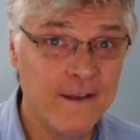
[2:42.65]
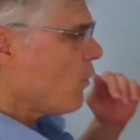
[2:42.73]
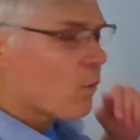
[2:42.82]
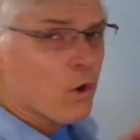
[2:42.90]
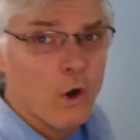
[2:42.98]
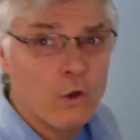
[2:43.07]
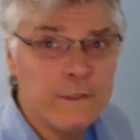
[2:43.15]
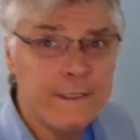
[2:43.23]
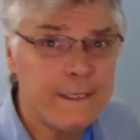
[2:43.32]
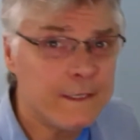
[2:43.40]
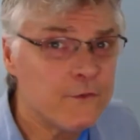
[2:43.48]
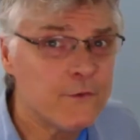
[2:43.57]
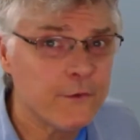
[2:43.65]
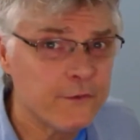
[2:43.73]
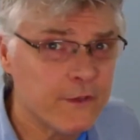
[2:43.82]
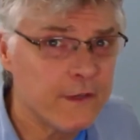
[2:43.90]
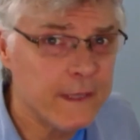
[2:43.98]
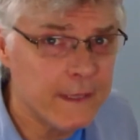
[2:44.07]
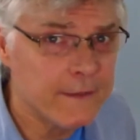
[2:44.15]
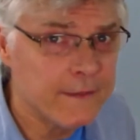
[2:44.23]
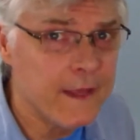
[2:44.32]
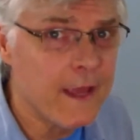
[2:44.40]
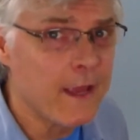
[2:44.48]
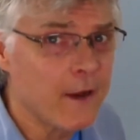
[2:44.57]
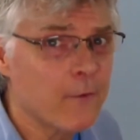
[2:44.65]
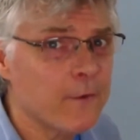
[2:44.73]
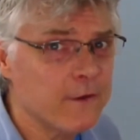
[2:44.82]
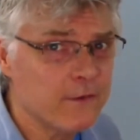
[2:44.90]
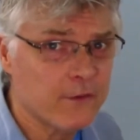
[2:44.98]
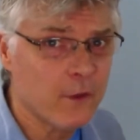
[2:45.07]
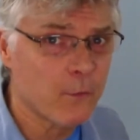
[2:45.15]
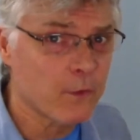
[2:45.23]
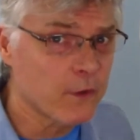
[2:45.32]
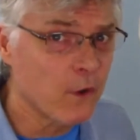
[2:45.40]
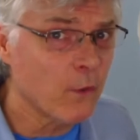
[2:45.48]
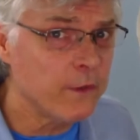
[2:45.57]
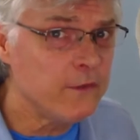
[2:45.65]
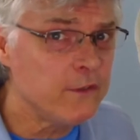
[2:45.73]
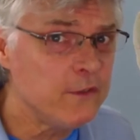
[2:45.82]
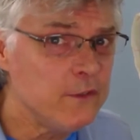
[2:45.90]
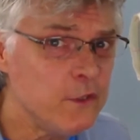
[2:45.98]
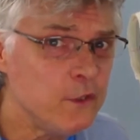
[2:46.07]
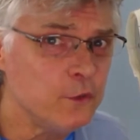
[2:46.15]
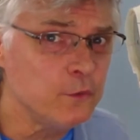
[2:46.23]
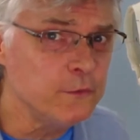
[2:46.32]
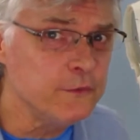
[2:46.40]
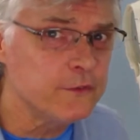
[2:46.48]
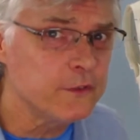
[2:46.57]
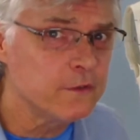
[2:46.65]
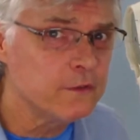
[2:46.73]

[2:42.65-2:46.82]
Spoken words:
We're only interested in the areas that we're going to use